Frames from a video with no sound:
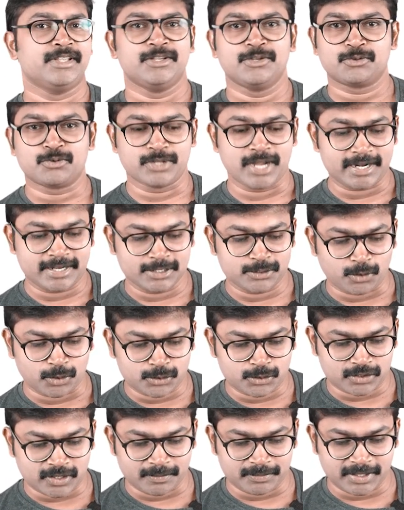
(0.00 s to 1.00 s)
So that is
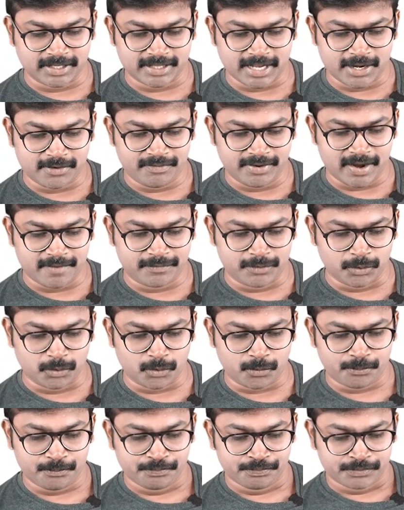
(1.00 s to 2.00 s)
also something that we have to
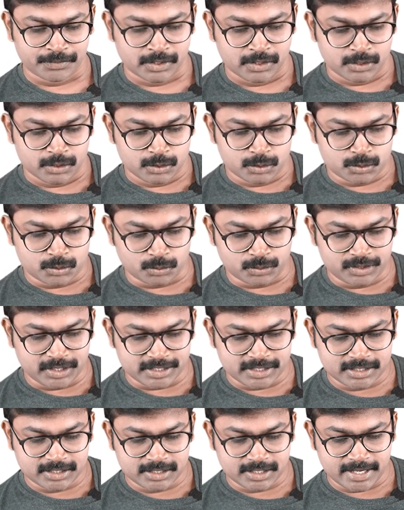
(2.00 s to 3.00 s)
know. So
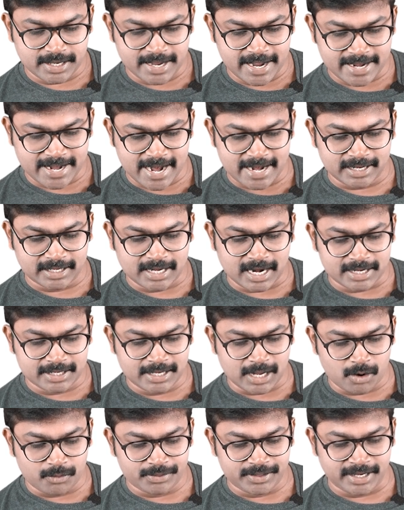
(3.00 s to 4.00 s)
this again cut
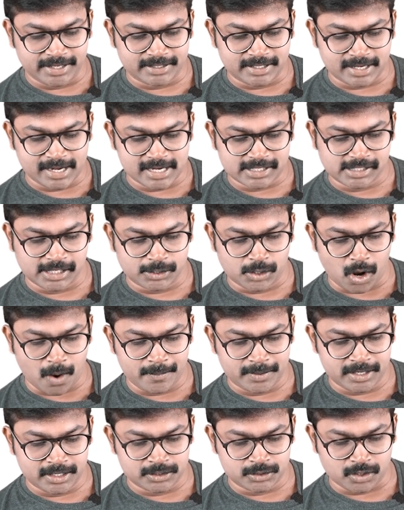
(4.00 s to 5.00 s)
down the international
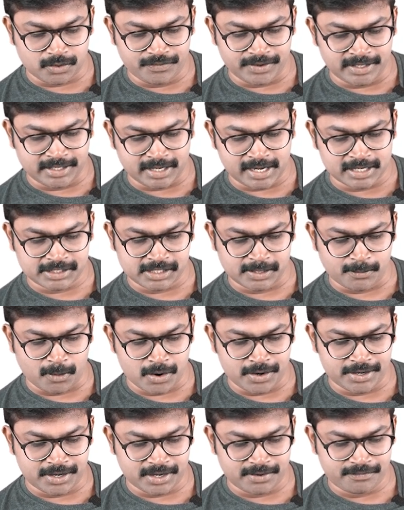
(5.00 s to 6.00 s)
dominance of International
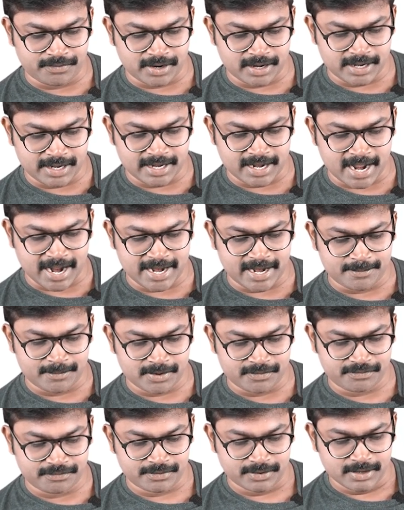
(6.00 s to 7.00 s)
Monetary Fund and
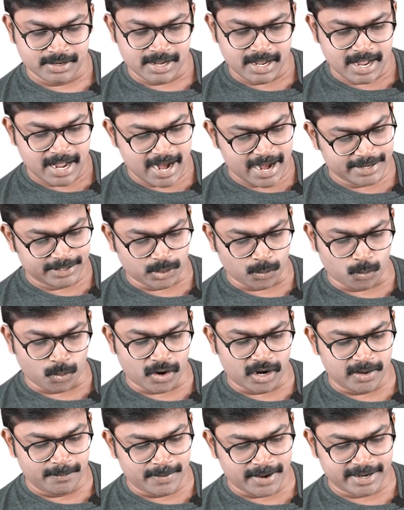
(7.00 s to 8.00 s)
IMF and the
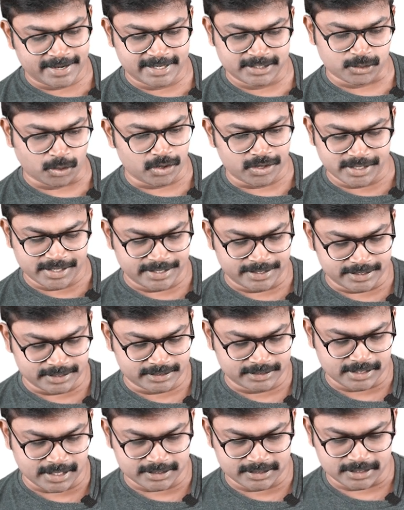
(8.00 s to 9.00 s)
World Bank is already
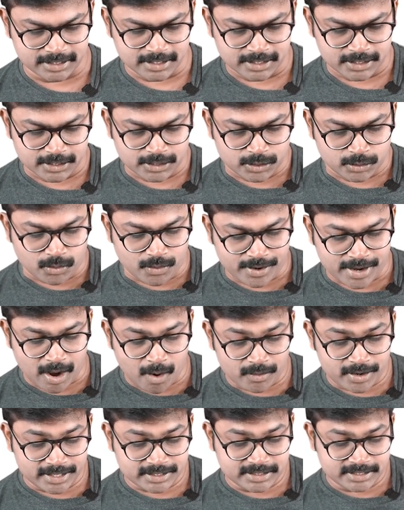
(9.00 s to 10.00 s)
discussed.
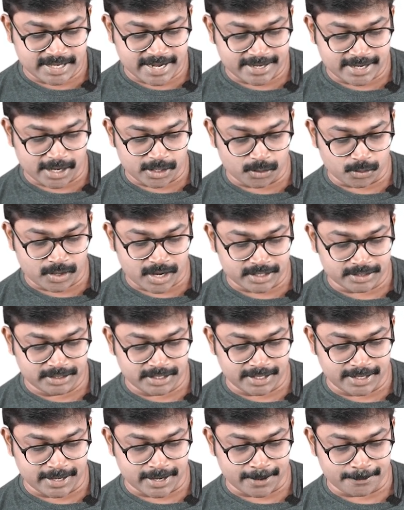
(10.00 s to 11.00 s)
Now let's take a look at
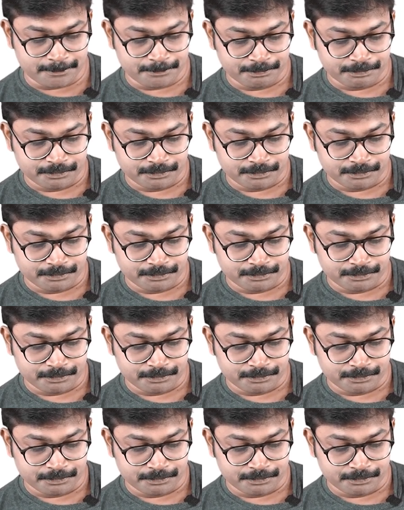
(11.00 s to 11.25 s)
the